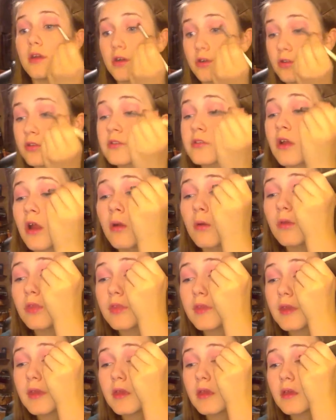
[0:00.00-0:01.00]
and then I'll just
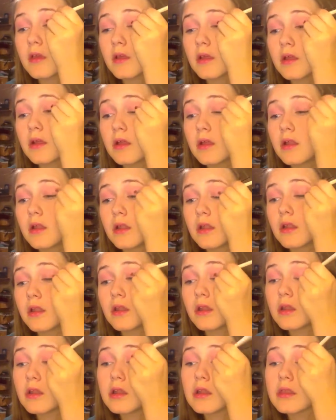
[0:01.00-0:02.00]
start with the
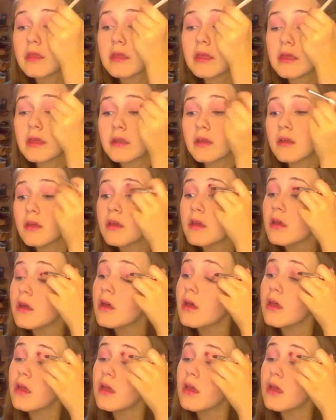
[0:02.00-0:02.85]
lid.